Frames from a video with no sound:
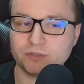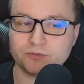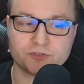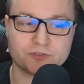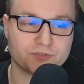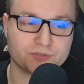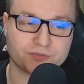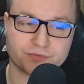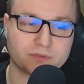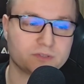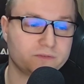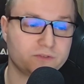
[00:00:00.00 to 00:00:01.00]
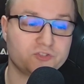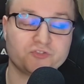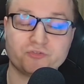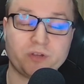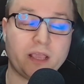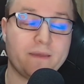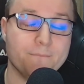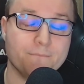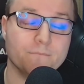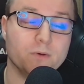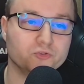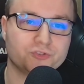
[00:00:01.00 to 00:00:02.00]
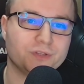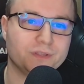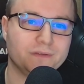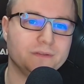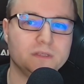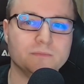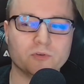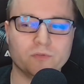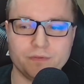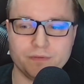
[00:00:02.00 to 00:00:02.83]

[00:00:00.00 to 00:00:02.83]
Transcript: Like he's like a monster and the demon.